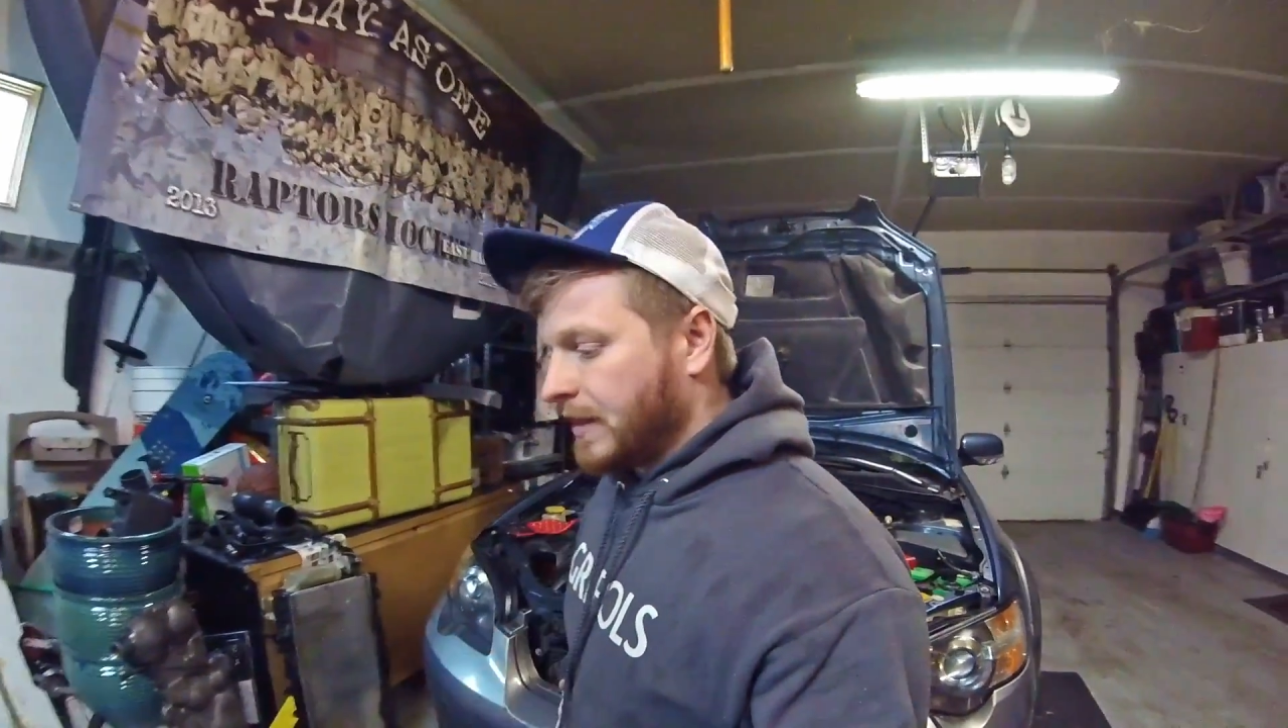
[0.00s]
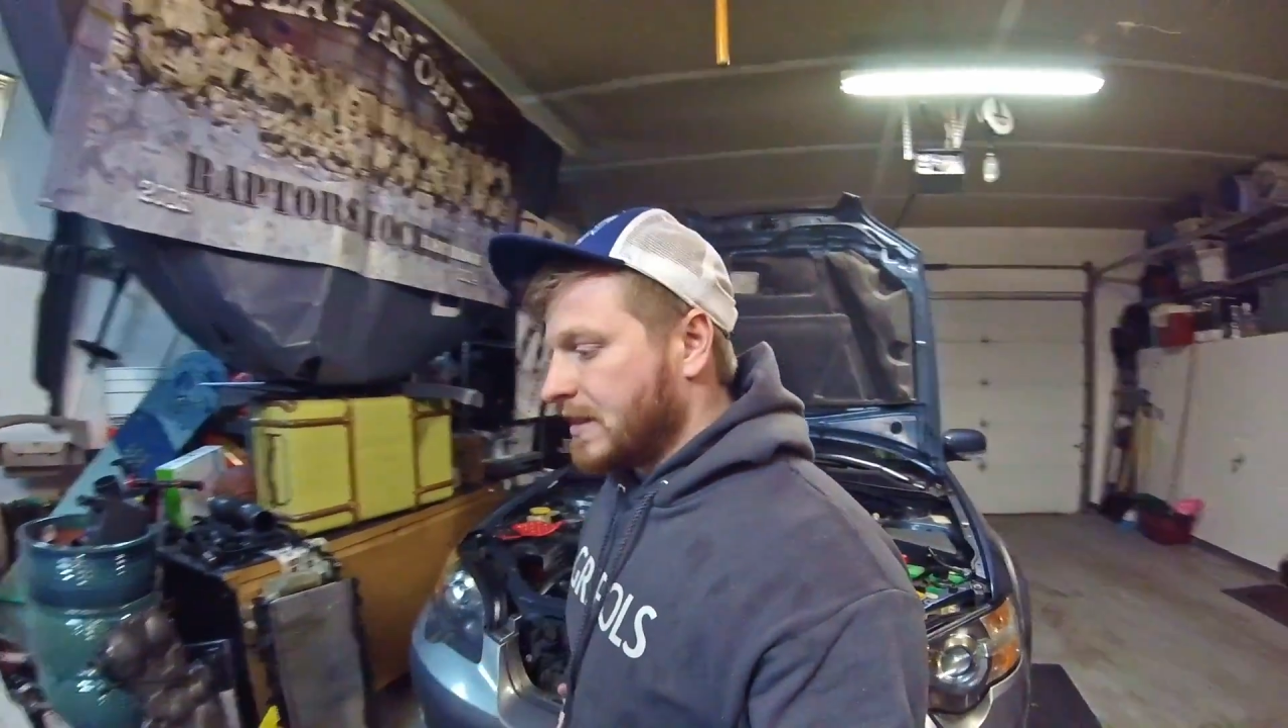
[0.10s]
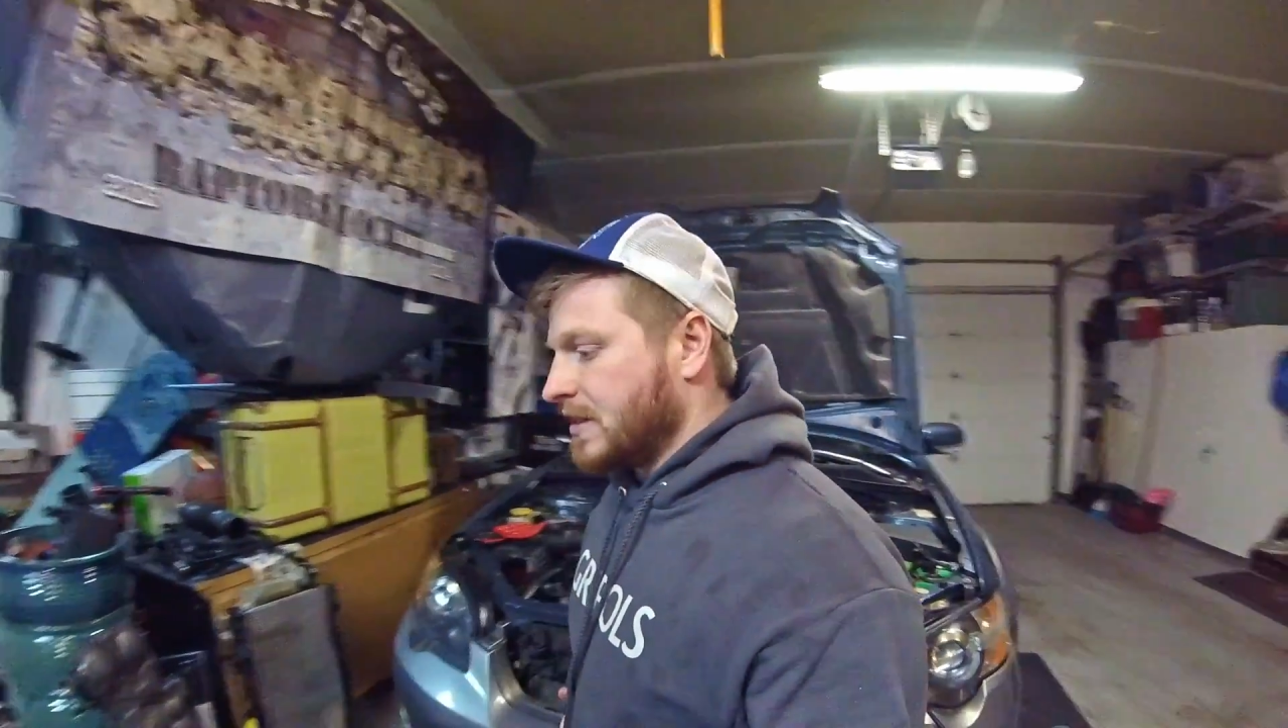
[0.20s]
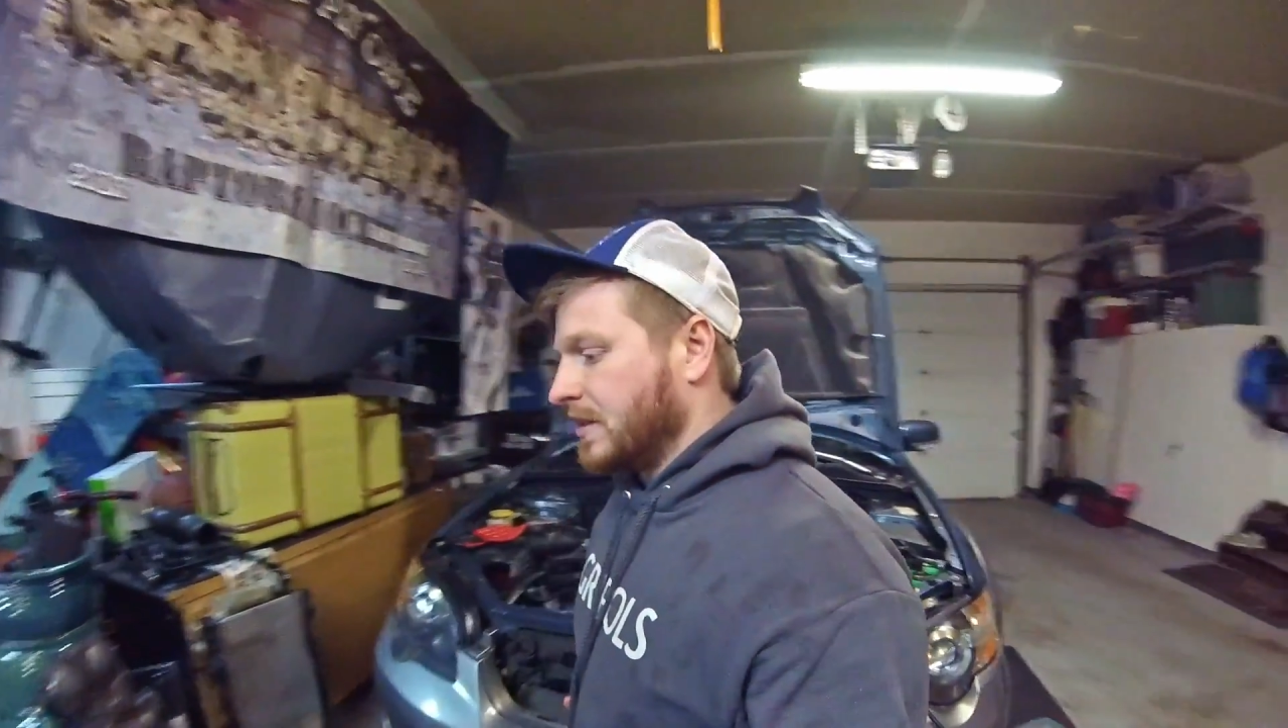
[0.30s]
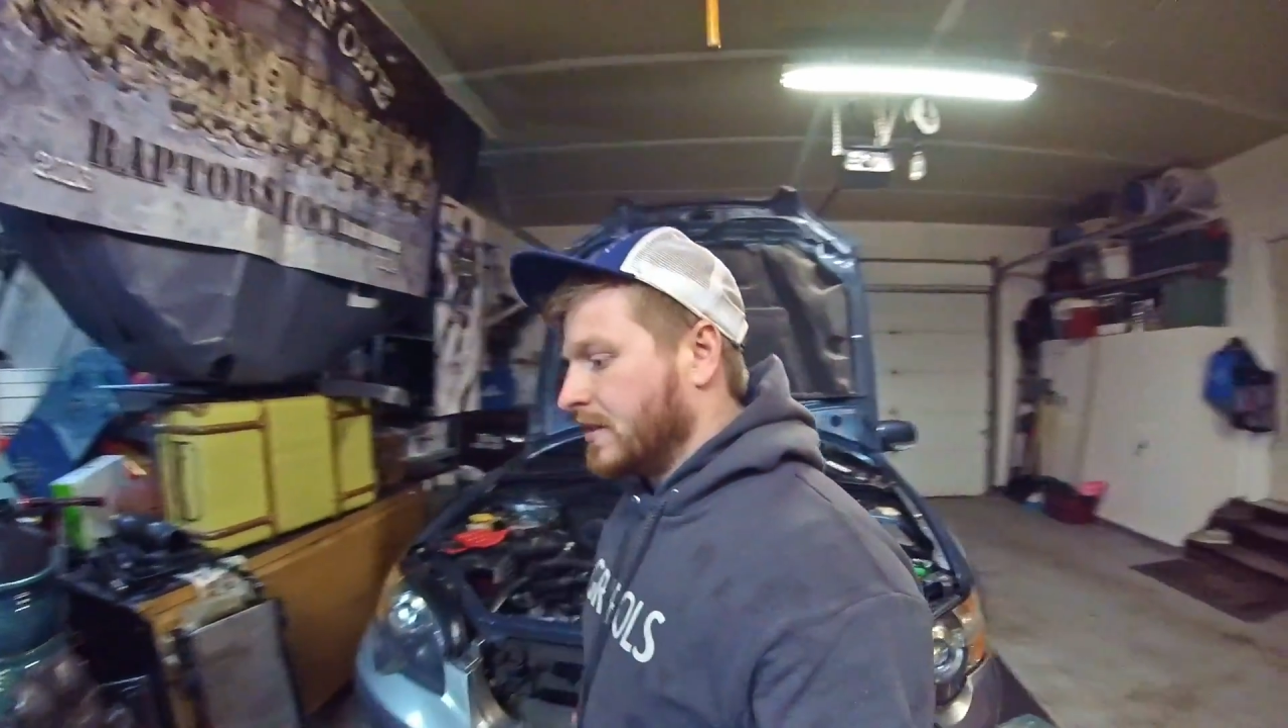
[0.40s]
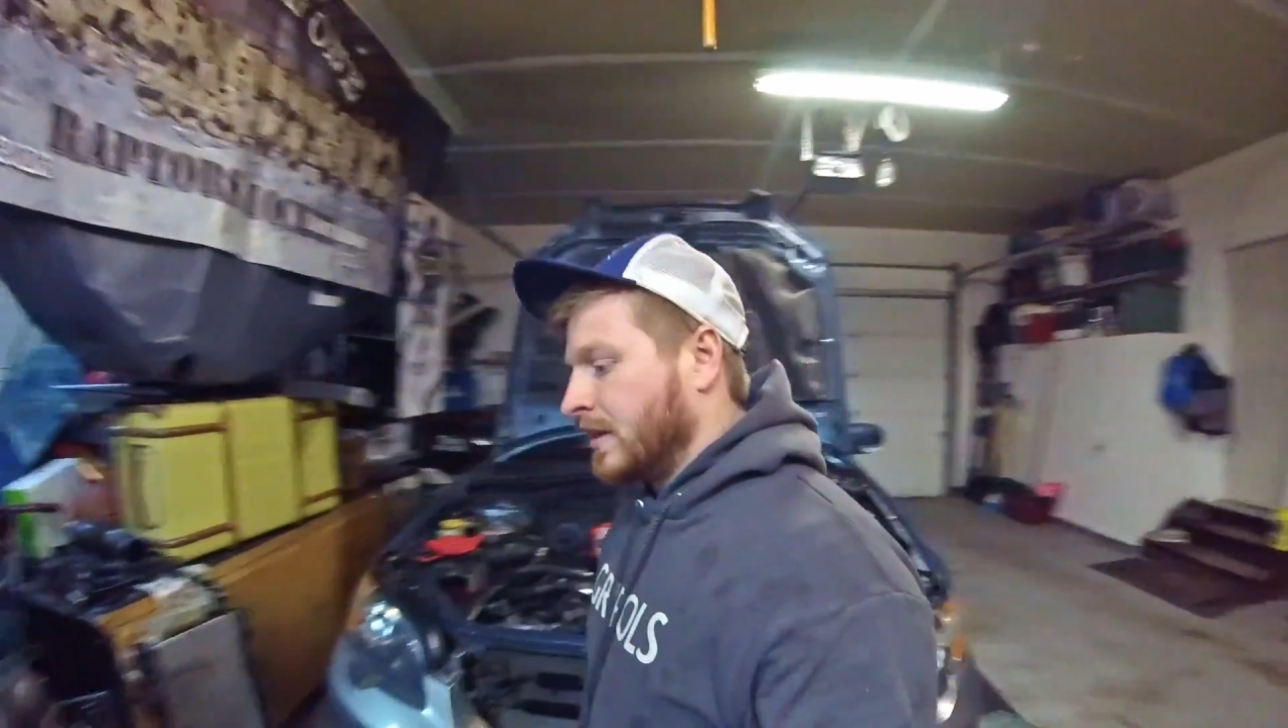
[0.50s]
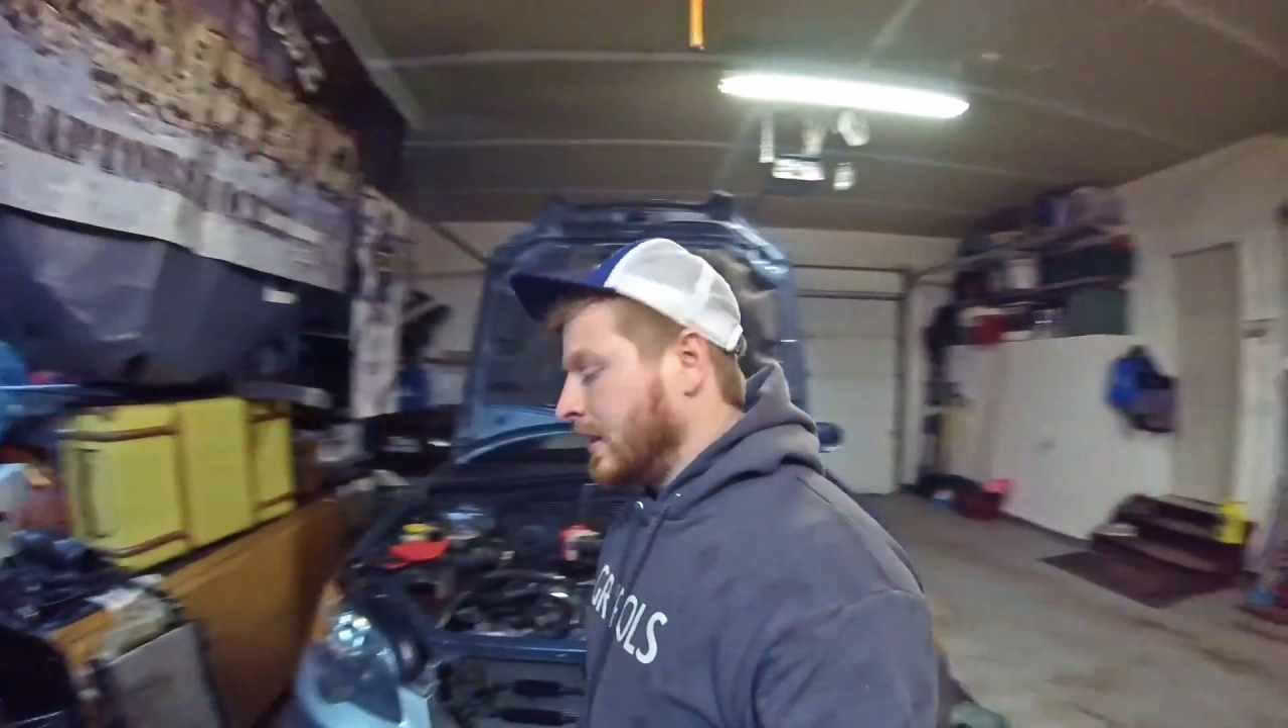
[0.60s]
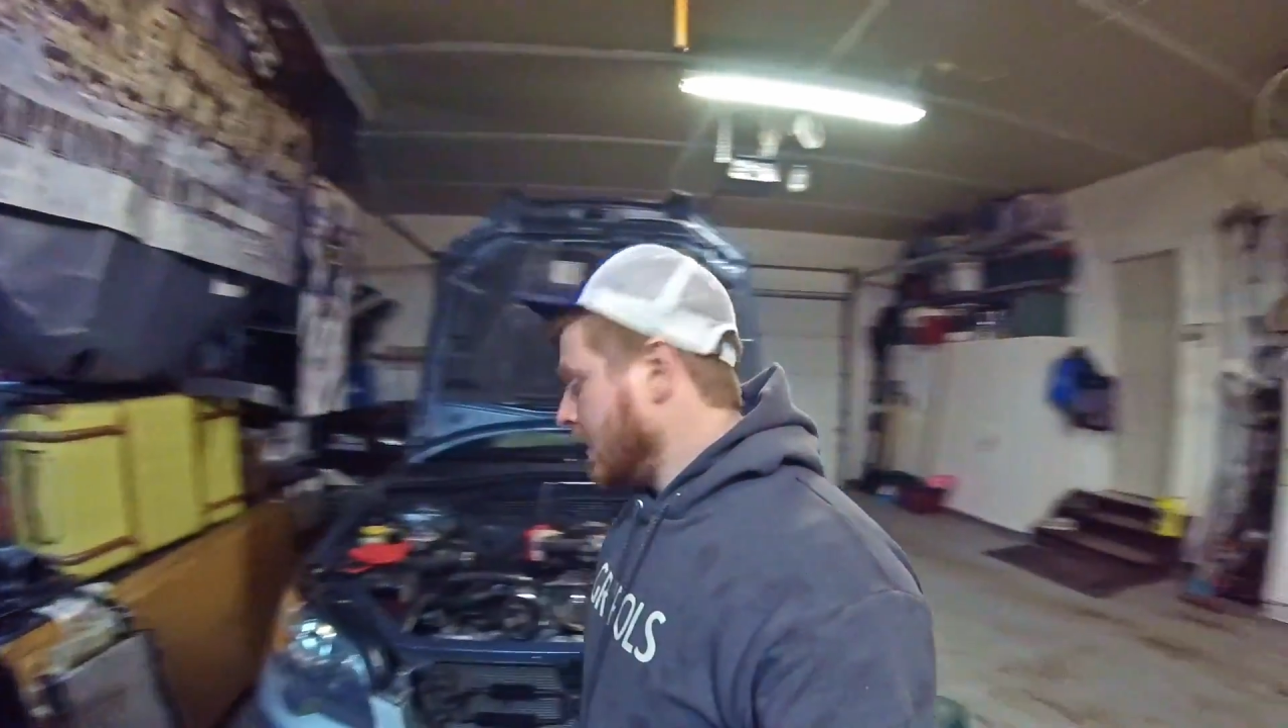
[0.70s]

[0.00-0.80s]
that's it.